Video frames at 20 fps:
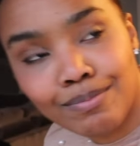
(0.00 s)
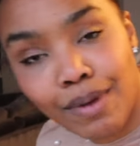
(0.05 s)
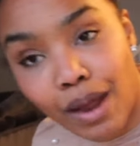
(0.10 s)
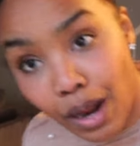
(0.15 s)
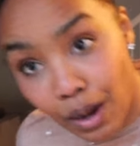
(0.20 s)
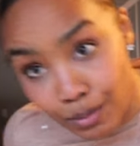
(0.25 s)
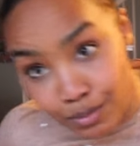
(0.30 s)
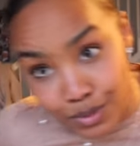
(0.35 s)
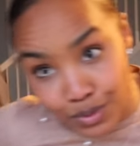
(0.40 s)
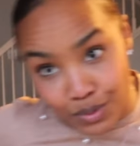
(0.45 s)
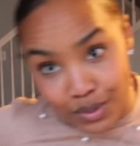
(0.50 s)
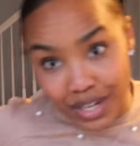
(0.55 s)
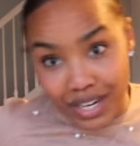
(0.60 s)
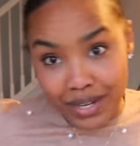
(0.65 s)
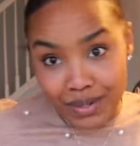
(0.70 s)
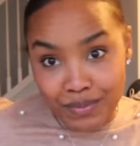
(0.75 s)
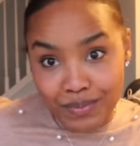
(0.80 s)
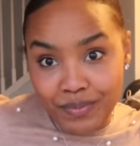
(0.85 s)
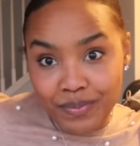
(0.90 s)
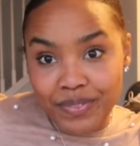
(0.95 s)
mom's
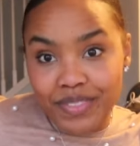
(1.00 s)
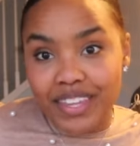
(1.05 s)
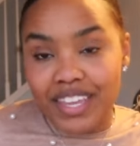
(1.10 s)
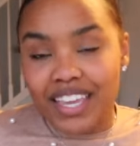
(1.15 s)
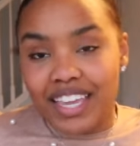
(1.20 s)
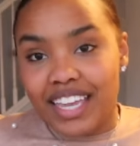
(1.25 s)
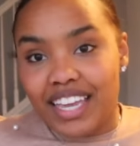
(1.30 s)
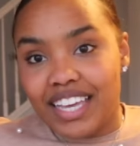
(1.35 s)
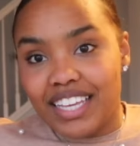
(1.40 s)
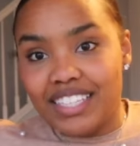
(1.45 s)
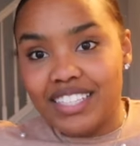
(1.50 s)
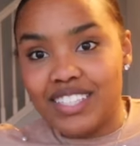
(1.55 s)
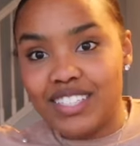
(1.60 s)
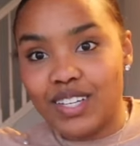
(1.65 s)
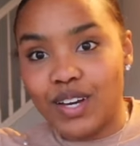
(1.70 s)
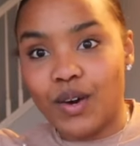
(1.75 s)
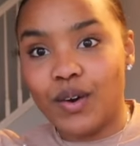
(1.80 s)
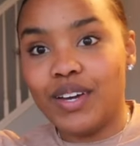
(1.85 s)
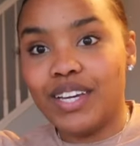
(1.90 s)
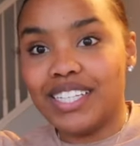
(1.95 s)
ring. And
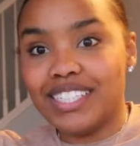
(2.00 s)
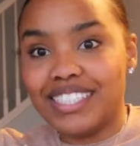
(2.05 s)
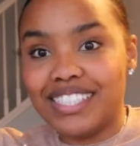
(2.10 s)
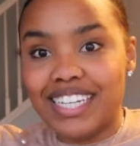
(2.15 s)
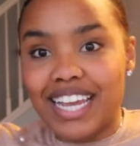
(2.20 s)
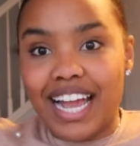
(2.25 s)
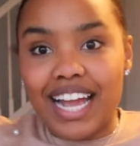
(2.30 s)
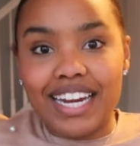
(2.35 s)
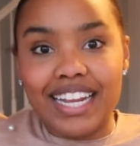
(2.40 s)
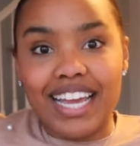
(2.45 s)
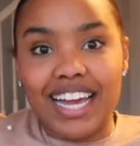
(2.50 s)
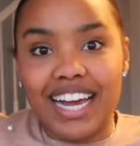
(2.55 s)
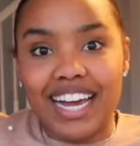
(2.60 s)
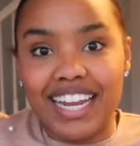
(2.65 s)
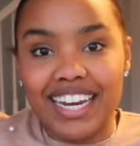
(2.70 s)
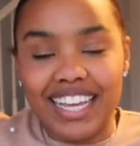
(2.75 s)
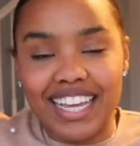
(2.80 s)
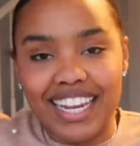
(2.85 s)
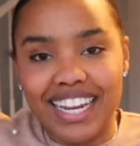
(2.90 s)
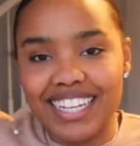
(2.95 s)
so his dad
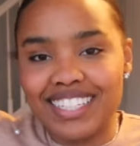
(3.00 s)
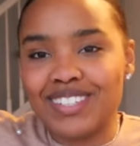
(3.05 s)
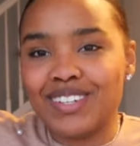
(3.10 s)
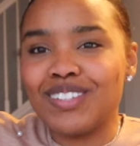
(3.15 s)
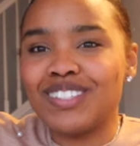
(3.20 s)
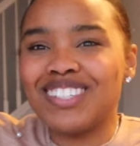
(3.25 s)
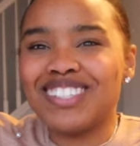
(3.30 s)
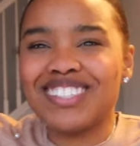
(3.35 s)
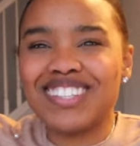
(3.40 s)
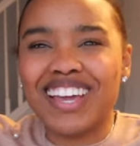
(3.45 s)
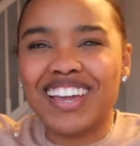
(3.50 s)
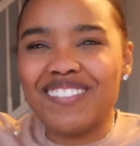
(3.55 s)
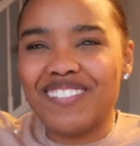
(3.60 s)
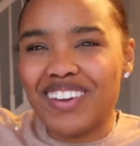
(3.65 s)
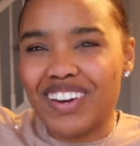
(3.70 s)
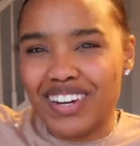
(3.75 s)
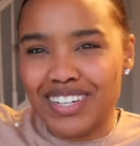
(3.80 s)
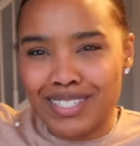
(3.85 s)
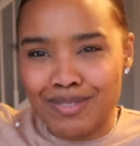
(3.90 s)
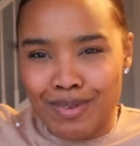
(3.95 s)
got it. So it's just like
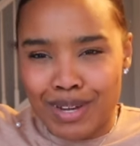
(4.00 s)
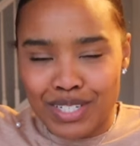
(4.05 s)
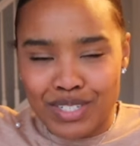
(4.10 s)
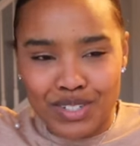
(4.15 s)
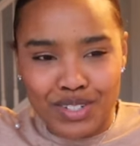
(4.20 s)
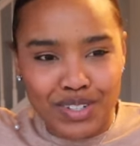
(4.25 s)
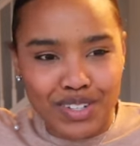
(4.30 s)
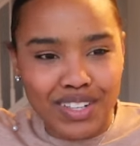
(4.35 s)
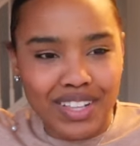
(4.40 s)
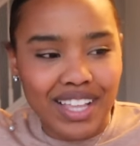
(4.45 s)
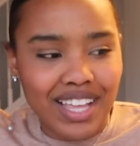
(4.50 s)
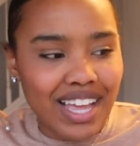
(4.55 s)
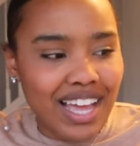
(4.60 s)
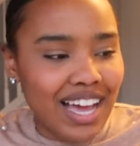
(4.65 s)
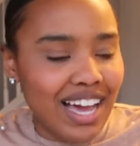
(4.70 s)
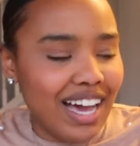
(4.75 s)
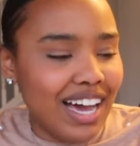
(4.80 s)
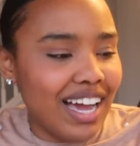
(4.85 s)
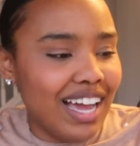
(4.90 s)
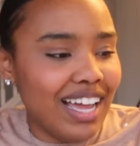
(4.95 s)
very special.
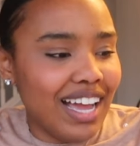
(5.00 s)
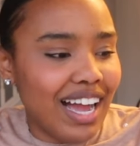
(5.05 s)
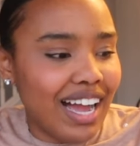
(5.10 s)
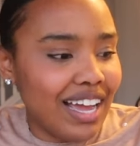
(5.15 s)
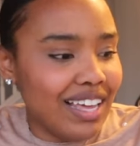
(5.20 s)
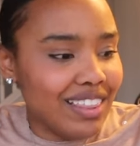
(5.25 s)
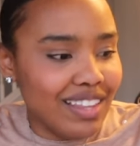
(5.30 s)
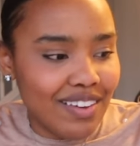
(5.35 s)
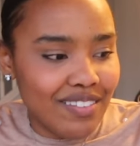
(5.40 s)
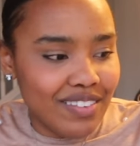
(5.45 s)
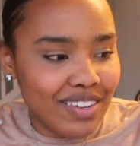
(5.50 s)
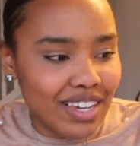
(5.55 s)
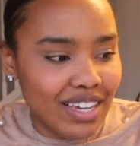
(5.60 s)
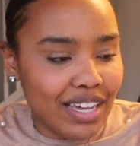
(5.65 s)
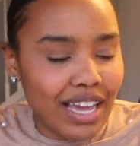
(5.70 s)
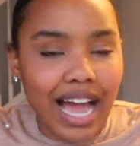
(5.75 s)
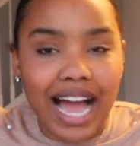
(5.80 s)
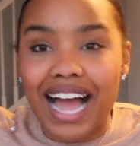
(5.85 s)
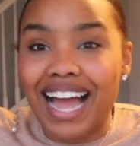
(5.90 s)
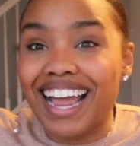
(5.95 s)
I love
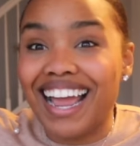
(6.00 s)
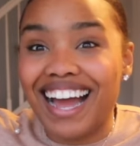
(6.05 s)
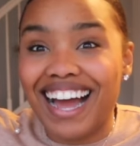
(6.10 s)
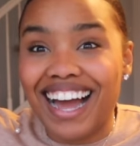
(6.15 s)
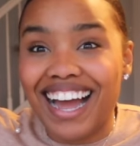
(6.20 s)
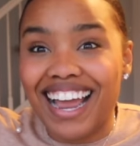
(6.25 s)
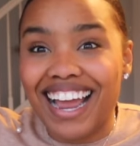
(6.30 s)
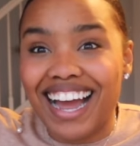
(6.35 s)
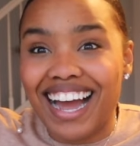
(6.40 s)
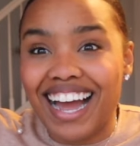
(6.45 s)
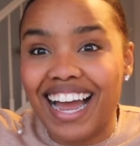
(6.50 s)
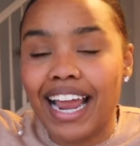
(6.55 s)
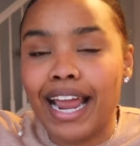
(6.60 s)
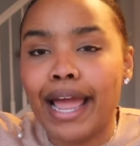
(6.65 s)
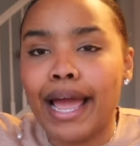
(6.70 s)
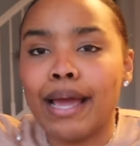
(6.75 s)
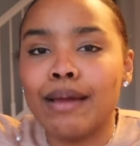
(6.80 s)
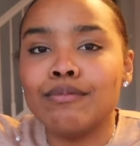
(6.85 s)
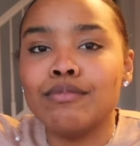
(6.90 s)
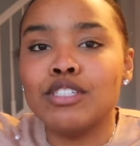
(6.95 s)
it.
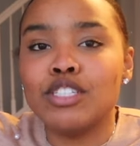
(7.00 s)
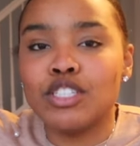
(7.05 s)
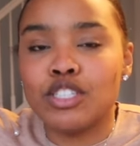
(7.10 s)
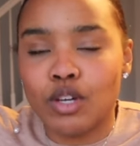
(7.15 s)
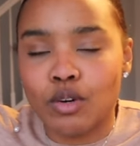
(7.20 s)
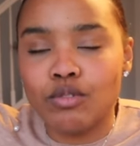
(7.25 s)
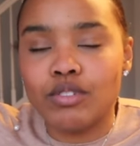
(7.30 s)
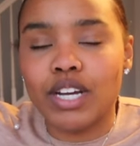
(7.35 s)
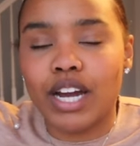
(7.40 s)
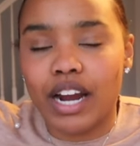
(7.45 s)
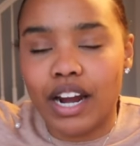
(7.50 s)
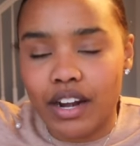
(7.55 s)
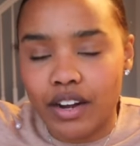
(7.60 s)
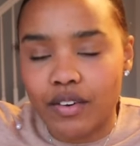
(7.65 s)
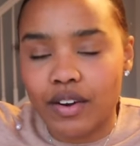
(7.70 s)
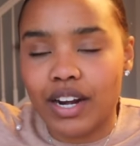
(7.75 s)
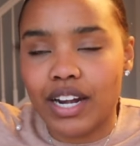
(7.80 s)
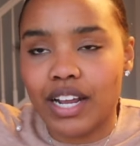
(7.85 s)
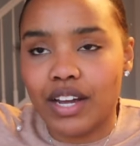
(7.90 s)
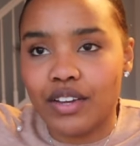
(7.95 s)
I'm so
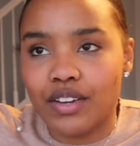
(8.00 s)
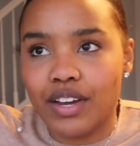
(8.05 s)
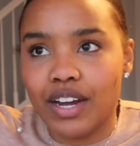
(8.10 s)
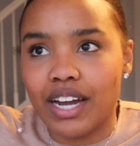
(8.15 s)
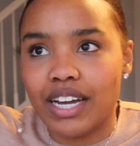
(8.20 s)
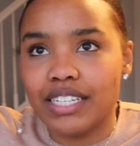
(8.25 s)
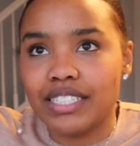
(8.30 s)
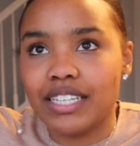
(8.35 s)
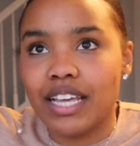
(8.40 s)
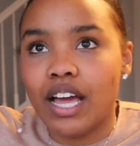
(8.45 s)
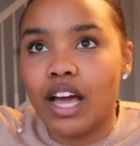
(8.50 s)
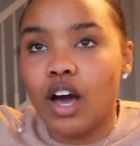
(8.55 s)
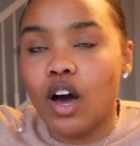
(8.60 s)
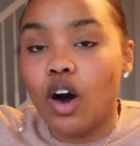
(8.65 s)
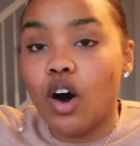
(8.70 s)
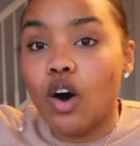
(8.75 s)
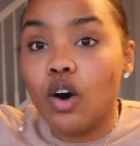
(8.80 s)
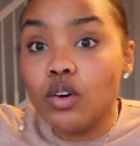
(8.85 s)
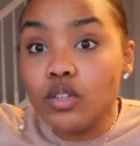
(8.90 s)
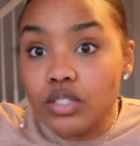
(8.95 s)
tired right now, you guys.
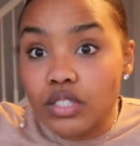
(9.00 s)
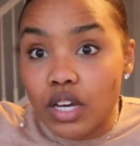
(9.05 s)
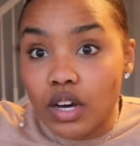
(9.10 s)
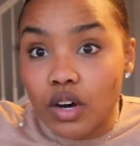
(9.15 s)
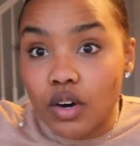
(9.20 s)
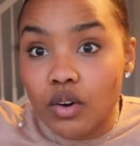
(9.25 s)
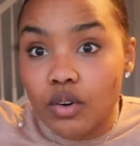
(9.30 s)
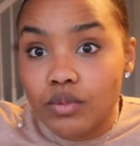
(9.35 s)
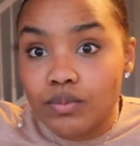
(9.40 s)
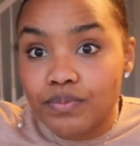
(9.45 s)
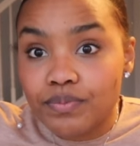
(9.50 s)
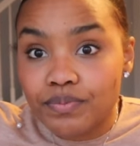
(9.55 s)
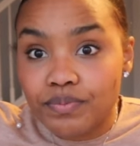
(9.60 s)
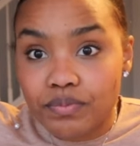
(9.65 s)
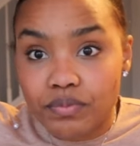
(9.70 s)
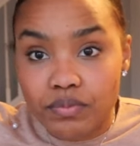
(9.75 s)
Also,